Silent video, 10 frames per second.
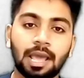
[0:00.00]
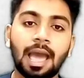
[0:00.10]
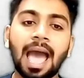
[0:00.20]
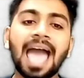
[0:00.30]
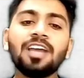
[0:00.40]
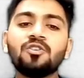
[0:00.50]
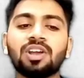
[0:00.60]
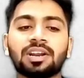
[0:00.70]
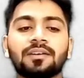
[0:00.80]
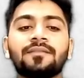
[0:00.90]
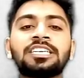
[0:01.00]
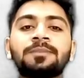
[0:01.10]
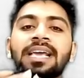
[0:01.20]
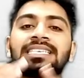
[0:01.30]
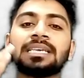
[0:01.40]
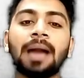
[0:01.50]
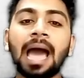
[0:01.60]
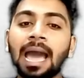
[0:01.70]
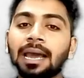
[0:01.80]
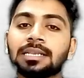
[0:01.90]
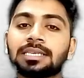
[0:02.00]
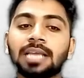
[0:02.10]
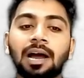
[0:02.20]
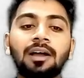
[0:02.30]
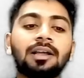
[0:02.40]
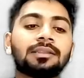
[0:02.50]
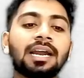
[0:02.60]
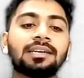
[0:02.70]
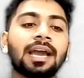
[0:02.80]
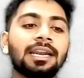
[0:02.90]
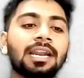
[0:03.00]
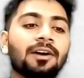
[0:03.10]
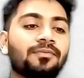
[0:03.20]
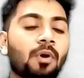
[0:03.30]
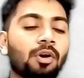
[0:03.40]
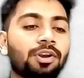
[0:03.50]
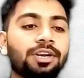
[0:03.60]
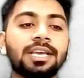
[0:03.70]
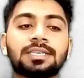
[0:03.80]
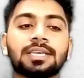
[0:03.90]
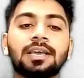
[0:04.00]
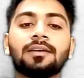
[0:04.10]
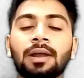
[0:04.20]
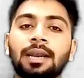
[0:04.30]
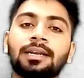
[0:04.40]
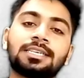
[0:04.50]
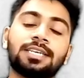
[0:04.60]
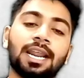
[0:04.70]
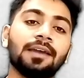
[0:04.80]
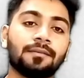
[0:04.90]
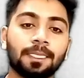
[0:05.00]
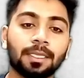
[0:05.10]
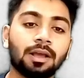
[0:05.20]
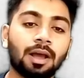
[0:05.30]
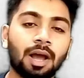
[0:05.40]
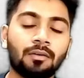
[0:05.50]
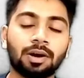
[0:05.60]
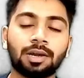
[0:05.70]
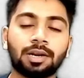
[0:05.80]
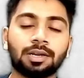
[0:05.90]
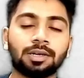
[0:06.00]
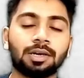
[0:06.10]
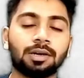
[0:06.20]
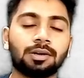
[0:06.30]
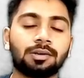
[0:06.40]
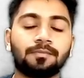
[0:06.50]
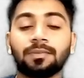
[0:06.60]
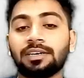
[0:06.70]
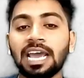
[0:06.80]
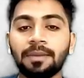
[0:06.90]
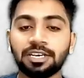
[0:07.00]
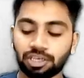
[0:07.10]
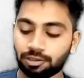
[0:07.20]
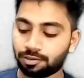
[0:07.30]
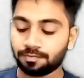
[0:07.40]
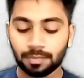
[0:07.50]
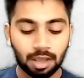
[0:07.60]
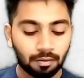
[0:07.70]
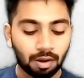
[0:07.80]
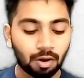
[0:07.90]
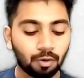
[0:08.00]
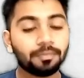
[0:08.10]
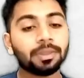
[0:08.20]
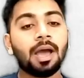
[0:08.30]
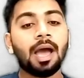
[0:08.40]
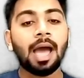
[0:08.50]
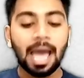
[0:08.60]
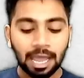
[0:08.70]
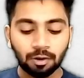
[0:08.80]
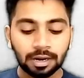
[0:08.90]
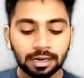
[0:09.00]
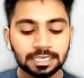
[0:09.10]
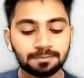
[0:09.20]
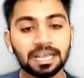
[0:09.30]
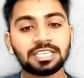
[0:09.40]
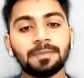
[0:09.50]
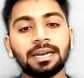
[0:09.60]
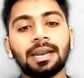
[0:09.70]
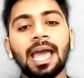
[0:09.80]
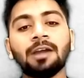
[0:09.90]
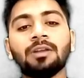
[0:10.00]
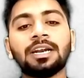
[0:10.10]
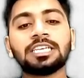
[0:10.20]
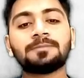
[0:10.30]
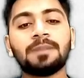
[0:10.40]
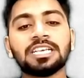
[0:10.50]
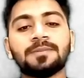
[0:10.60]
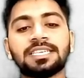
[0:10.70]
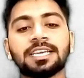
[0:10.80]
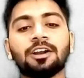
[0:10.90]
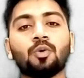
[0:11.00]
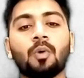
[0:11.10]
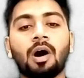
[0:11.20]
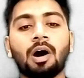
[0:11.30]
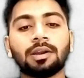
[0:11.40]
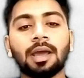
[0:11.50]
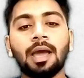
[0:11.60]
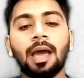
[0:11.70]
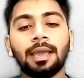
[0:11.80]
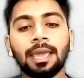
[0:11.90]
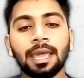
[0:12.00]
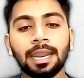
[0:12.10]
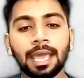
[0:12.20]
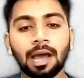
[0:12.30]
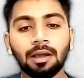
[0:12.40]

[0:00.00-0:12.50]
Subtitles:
Angular, which makes some angles now. That kind of quantities. Well, let us derive our dimension. Oh, angular displacement. Angular displacement is equal to what? Area